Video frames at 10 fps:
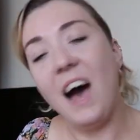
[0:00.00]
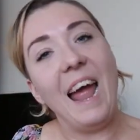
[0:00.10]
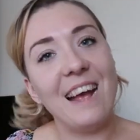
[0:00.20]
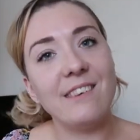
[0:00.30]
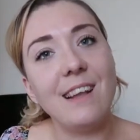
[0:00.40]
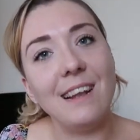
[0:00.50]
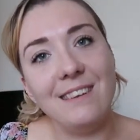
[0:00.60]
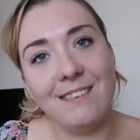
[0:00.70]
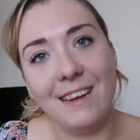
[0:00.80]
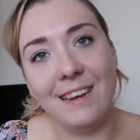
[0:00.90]
I accidentally
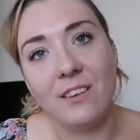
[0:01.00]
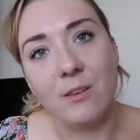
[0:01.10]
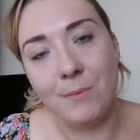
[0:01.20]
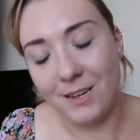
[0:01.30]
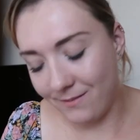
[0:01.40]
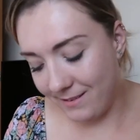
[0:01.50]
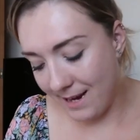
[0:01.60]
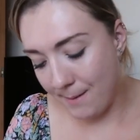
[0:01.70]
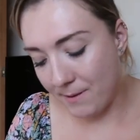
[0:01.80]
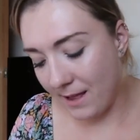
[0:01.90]
deleted them the other
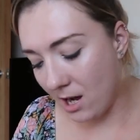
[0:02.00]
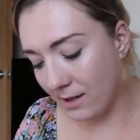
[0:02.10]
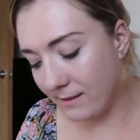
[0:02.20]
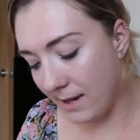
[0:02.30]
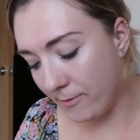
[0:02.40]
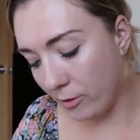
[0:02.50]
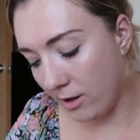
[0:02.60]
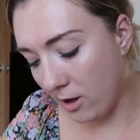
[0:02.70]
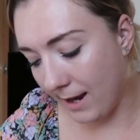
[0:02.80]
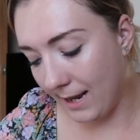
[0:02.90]
day, but they are saved on
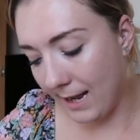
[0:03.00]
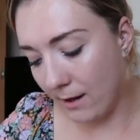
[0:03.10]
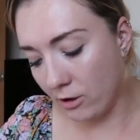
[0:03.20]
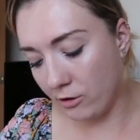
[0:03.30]
the iCloud.